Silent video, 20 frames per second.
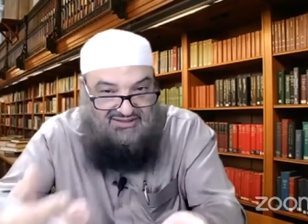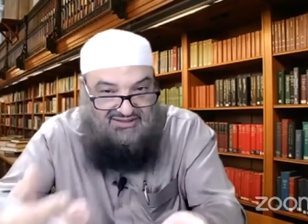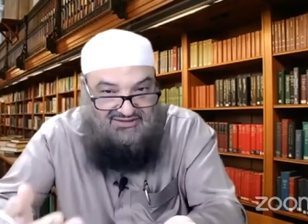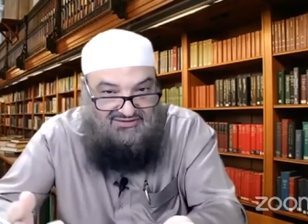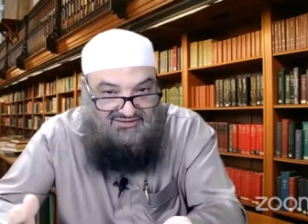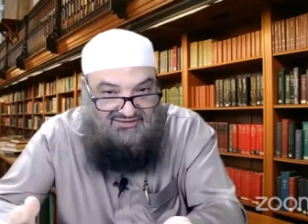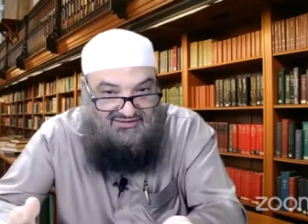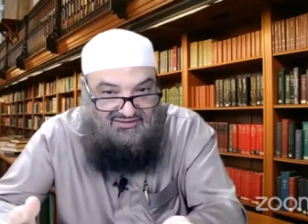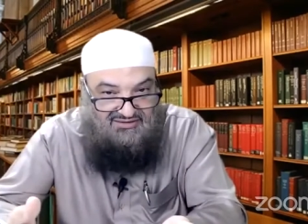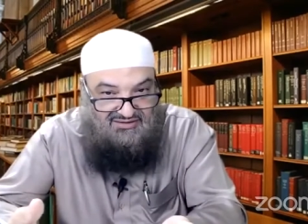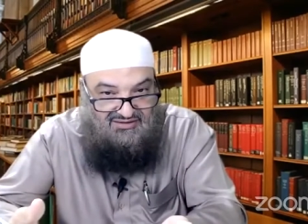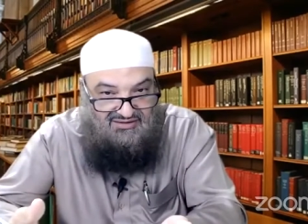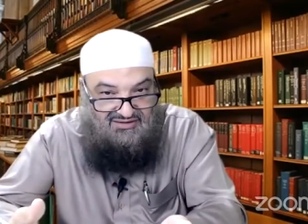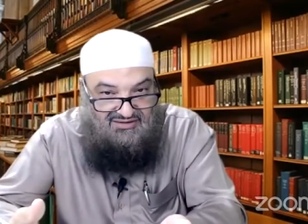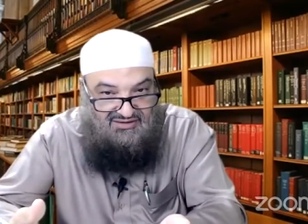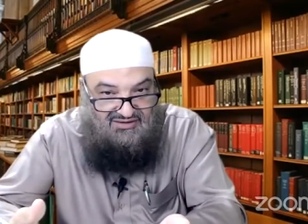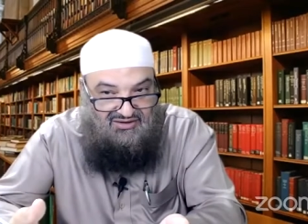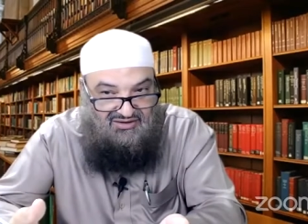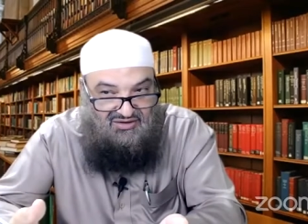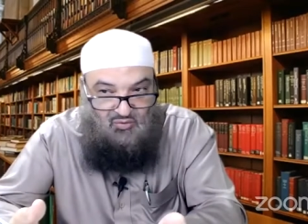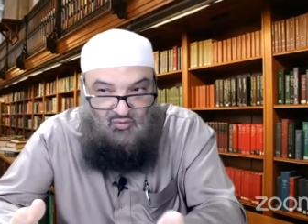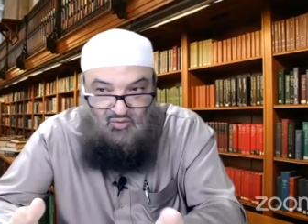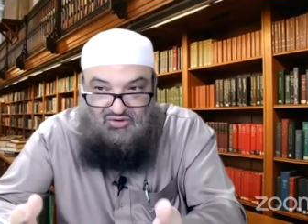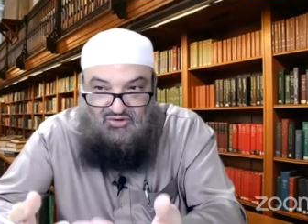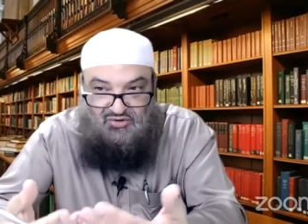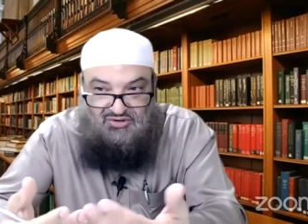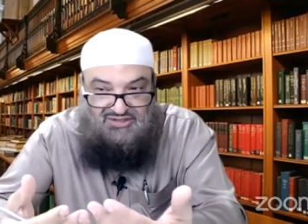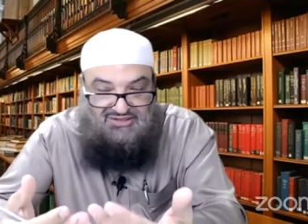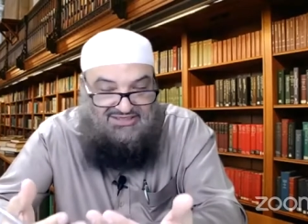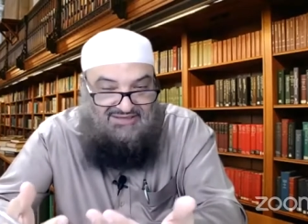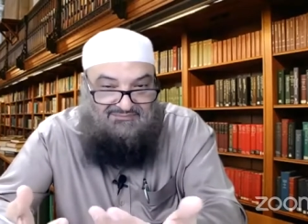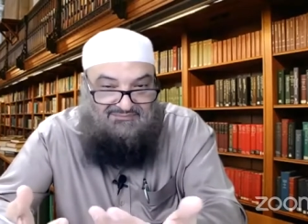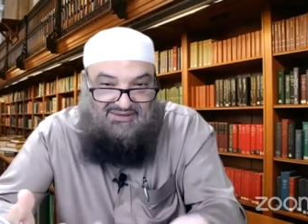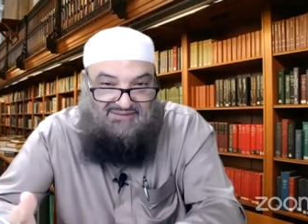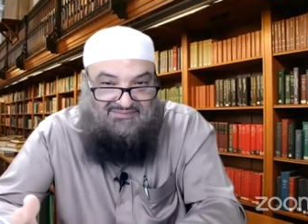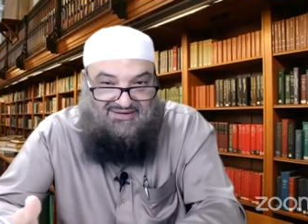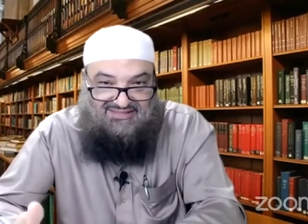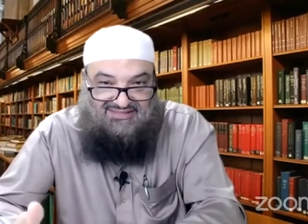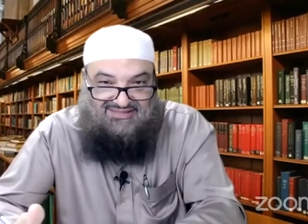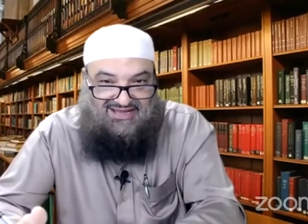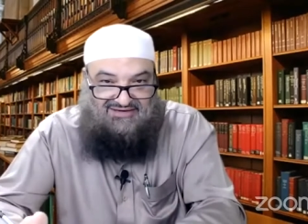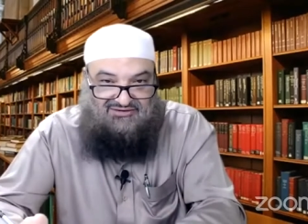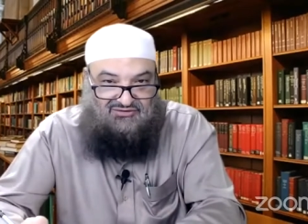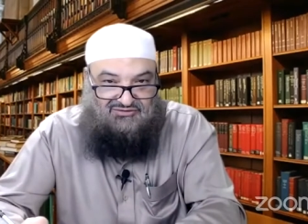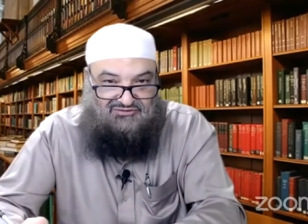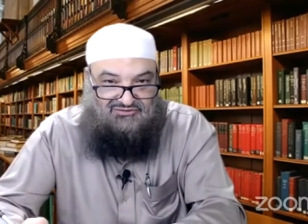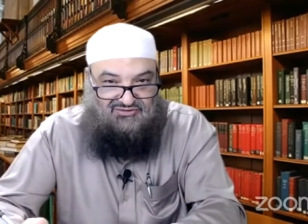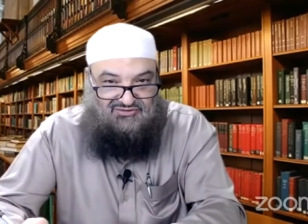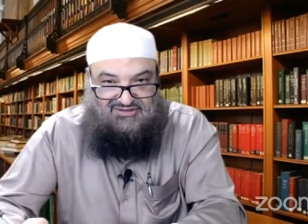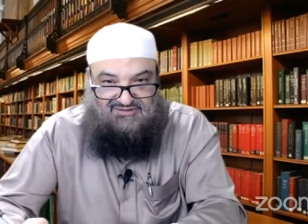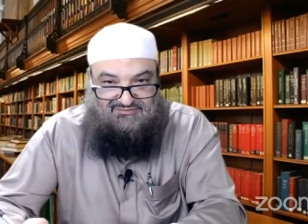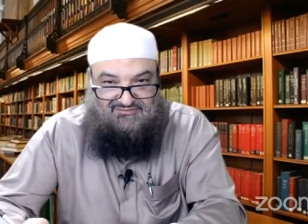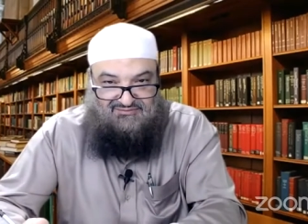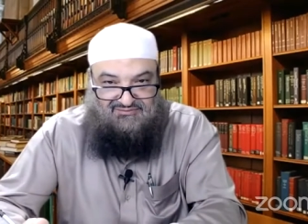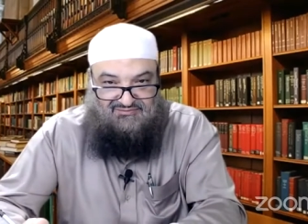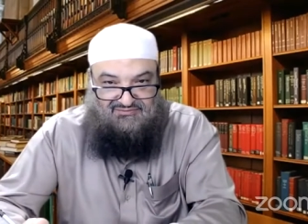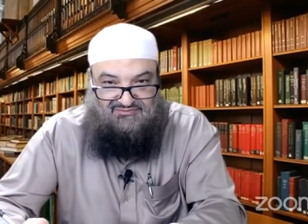it, we couldn't implement that onto them.